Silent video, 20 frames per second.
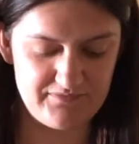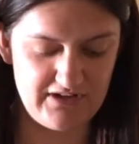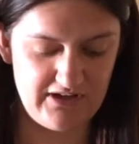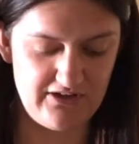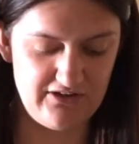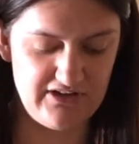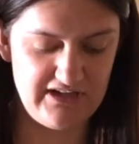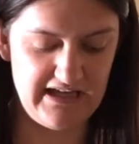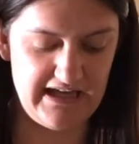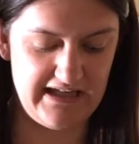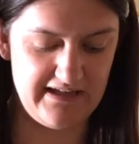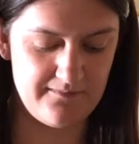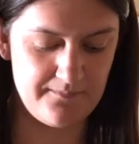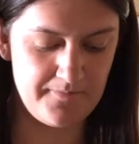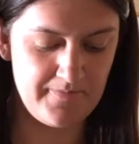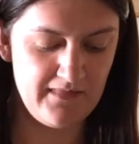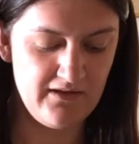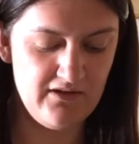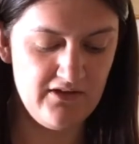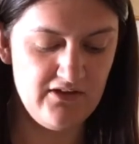Okay,
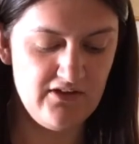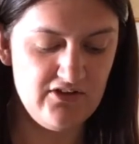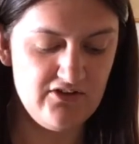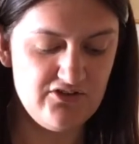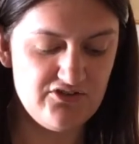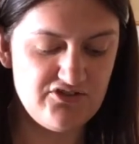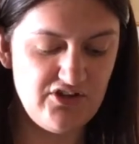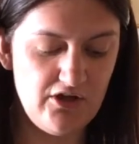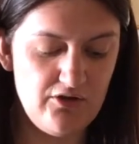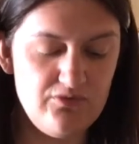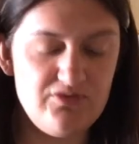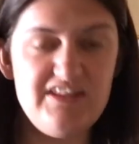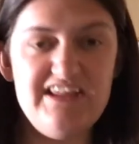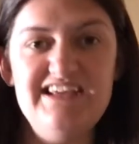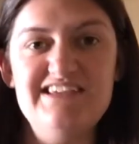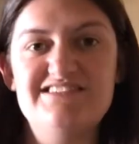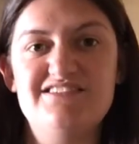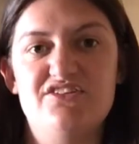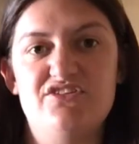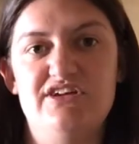so
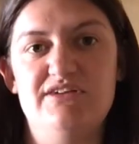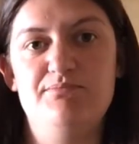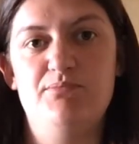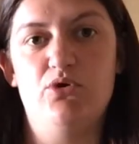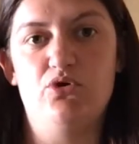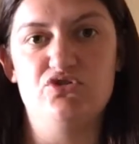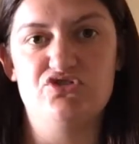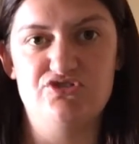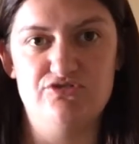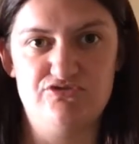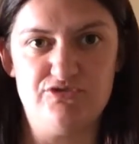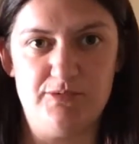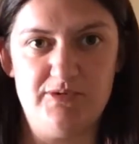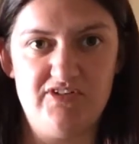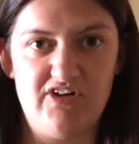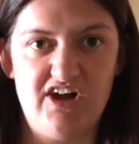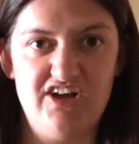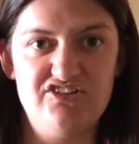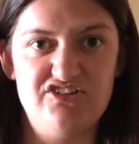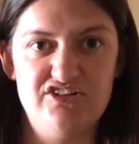these are important for
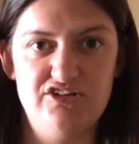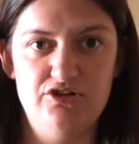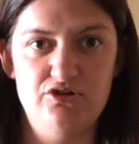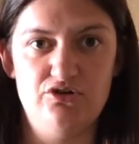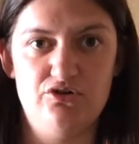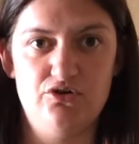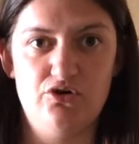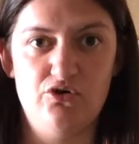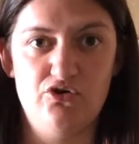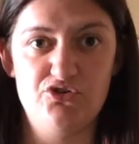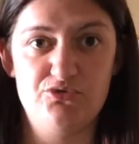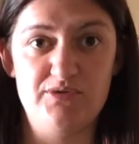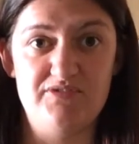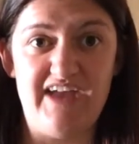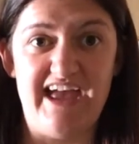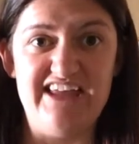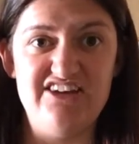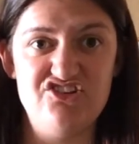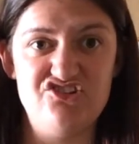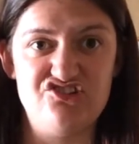providing your horse with
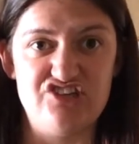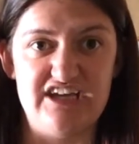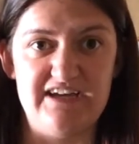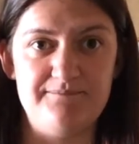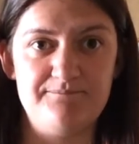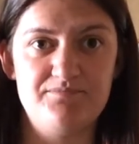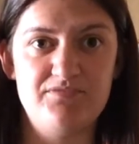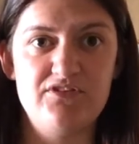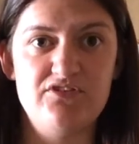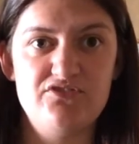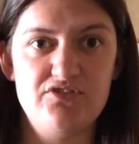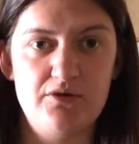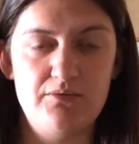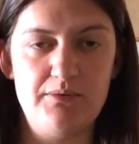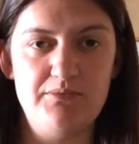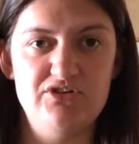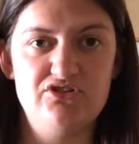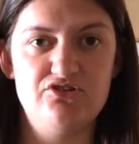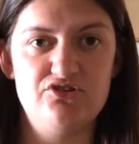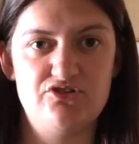energy. So when
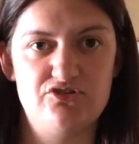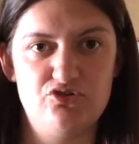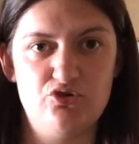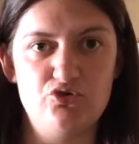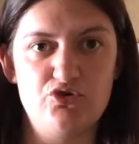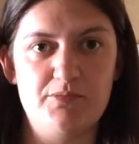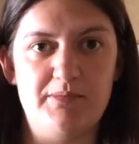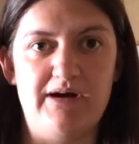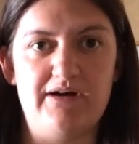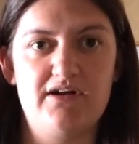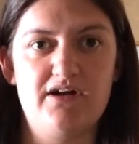we talk about